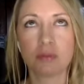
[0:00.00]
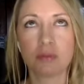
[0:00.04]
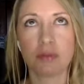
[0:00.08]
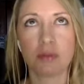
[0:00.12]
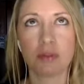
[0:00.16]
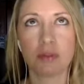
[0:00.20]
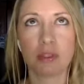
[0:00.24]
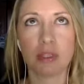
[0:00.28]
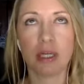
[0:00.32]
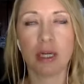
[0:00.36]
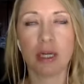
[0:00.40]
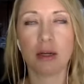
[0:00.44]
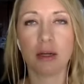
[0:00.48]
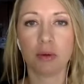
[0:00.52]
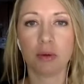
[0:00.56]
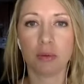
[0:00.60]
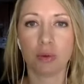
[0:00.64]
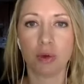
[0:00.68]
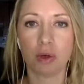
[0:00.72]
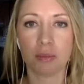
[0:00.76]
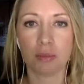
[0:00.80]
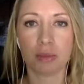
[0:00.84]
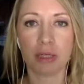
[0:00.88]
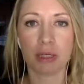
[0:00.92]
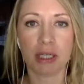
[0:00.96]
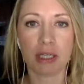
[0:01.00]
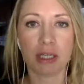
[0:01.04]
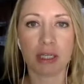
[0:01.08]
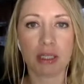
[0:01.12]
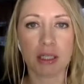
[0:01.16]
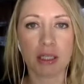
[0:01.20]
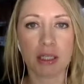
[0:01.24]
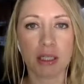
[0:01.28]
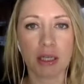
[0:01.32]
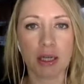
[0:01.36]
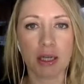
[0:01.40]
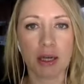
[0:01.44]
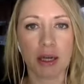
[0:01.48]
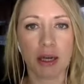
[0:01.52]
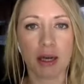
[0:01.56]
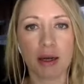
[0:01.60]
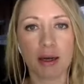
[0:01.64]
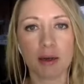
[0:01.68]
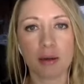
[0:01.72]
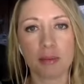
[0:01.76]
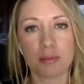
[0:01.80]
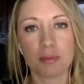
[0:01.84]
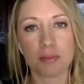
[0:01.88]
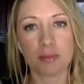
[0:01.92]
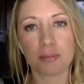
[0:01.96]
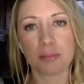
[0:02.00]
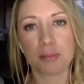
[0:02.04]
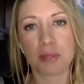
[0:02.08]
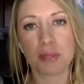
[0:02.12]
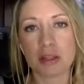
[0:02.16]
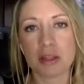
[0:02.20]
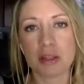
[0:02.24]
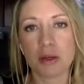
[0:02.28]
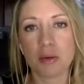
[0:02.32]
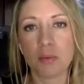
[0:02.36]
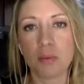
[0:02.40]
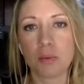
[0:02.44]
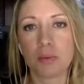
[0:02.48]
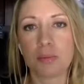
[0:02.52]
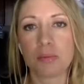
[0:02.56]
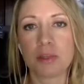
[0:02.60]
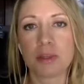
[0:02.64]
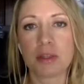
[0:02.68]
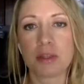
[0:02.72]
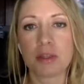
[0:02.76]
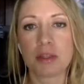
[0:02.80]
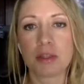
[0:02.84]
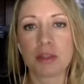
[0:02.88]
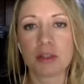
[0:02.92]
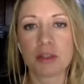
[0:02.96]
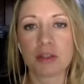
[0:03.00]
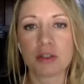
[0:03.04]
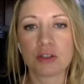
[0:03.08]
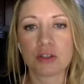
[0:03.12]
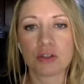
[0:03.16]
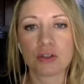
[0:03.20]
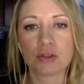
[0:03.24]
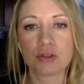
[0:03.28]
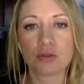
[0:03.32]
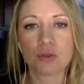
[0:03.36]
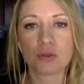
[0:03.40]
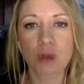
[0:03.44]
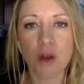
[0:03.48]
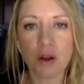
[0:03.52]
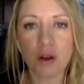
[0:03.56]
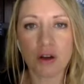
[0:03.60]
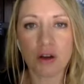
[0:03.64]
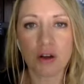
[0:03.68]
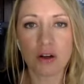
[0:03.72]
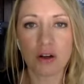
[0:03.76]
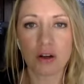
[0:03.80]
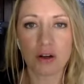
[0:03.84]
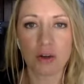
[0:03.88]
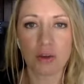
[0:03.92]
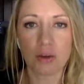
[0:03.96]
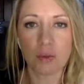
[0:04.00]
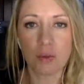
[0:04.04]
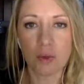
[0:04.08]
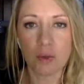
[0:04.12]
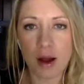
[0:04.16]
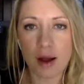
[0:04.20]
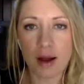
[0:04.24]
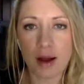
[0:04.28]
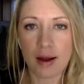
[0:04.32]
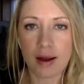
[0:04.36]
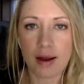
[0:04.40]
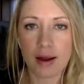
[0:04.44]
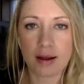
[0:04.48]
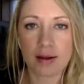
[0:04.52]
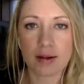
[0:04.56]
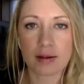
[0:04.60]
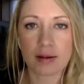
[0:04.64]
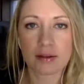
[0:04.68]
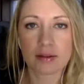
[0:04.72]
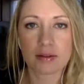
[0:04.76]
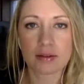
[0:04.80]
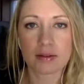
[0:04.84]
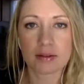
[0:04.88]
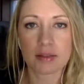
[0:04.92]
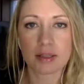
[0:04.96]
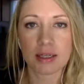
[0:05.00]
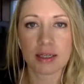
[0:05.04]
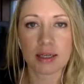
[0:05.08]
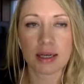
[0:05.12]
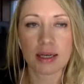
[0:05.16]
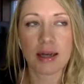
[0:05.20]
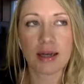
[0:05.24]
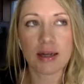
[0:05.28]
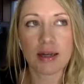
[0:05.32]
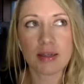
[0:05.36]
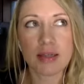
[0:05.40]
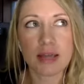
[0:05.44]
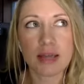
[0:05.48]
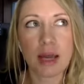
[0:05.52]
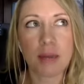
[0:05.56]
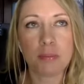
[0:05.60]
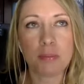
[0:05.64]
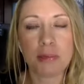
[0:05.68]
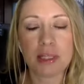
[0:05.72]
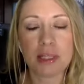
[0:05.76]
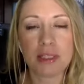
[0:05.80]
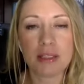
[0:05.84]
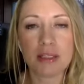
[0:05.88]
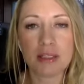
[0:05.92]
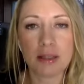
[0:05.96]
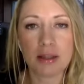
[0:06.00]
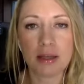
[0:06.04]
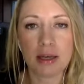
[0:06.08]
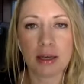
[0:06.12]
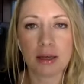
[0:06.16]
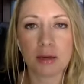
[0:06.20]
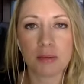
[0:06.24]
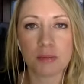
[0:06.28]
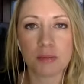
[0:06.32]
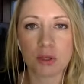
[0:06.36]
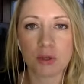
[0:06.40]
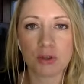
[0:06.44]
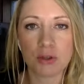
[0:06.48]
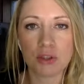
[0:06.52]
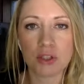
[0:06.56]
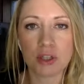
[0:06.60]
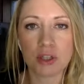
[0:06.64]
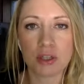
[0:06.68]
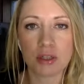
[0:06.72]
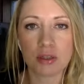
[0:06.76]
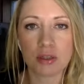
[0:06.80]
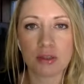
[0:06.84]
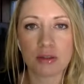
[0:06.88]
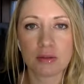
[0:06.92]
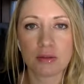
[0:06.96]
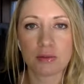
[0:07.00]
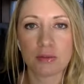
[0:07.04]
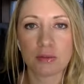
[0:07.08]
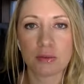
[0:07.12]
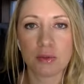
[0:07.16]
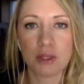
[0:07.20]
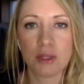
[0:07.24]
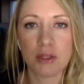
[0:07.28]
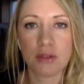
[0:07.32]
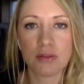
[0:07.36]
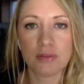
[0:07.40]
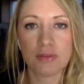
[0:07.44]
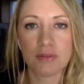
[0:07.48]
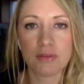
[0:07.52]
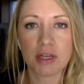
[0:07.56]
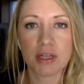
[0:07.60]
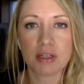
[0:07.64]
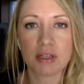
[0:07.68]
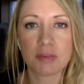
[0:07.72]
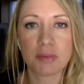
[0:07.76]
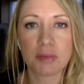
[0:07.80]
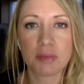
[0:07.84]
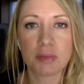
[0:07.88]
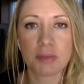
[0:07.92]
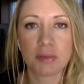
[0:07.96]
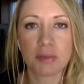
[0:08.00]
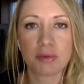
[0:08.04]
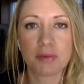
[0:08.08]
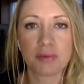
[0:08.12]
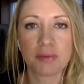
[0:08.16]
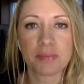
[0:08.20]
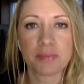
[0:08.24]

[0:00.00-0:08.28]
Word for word: yeah, I want money. Um, but the the stronger why, like how to tap into that emotion. What mm-hmm. do you mm-hmm. advise people?